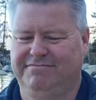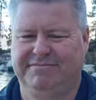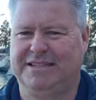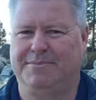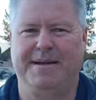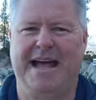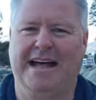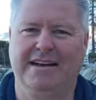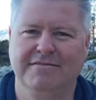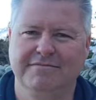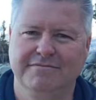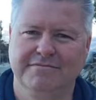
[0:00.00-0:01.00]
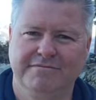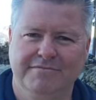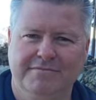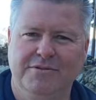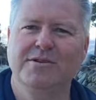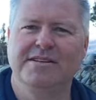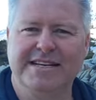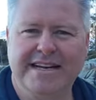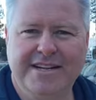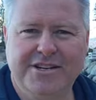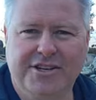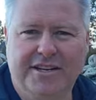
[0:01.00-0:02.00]
they're bad. Real Estate
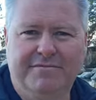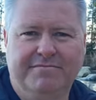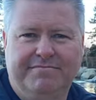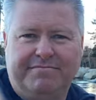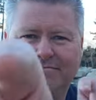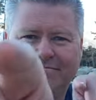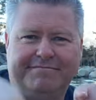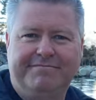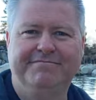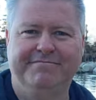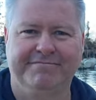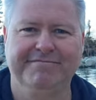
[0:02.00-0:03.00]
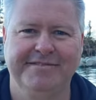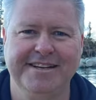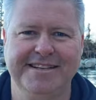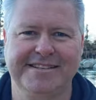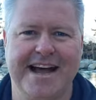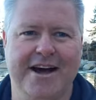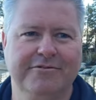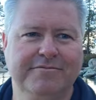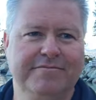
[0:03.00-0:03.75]
Ninja is out.